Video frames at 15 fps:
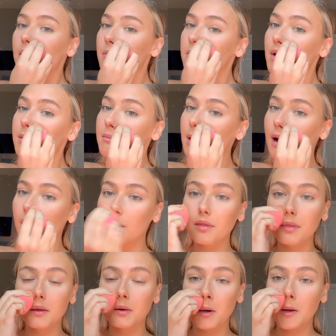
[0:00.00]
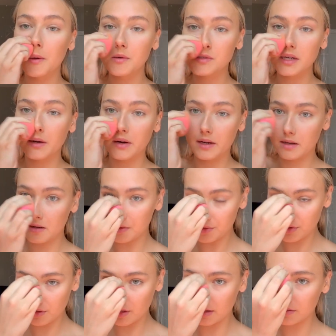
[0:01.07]
mouth and nose area
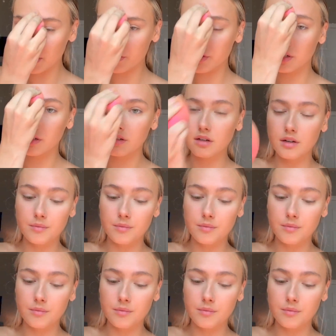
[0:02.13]
so that doesn't